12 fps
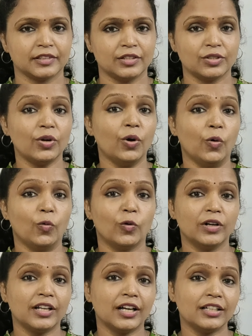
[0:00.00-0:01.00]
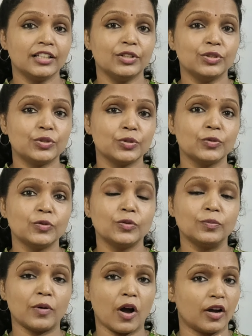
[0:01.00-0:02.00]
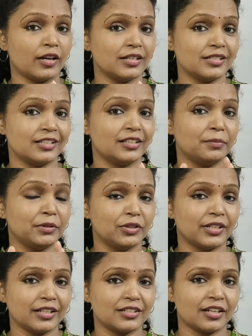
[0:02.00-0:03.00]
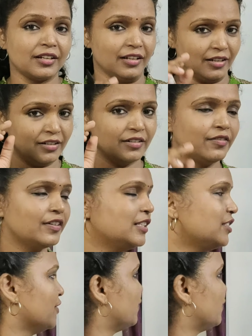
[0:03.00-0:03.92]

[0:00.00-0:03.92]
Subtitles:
So what are the 2 points in the mutation? First